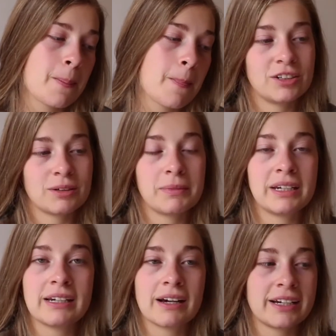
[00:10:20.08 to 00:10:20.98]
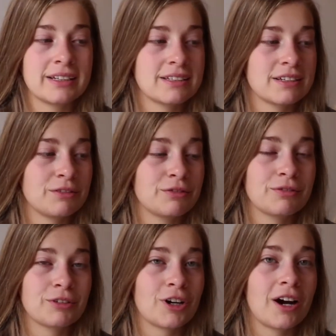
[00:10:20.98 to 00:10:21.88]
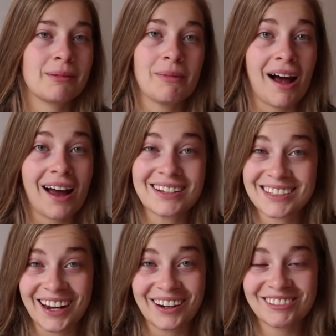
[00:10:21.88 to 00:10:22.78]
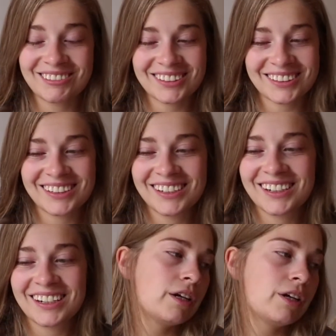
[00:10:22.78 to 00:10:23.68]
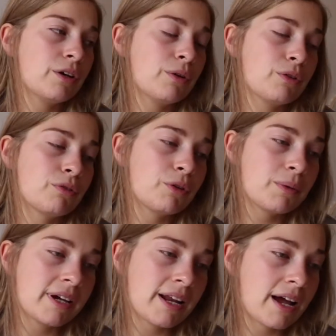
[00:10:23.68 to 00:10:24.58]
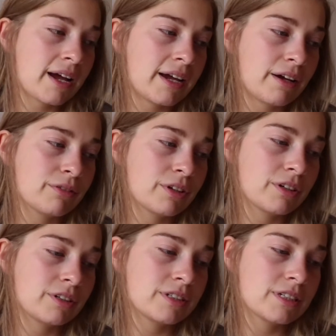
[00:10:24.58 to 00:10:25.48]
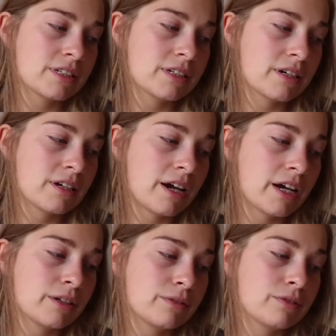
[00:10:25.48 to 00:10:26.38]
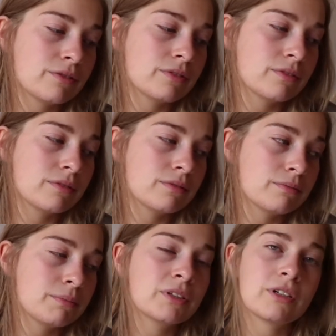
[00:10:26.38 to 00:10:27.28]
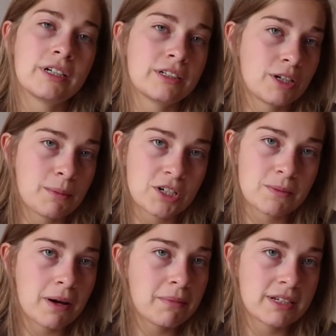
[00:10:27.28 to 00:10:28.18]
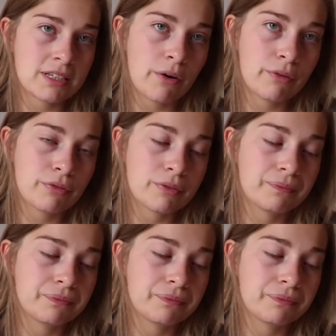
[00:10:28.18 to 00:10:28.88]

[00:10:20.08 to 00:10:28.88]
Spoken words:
Took many nights of crying my eyes out. Through it I've been learning so much about myself.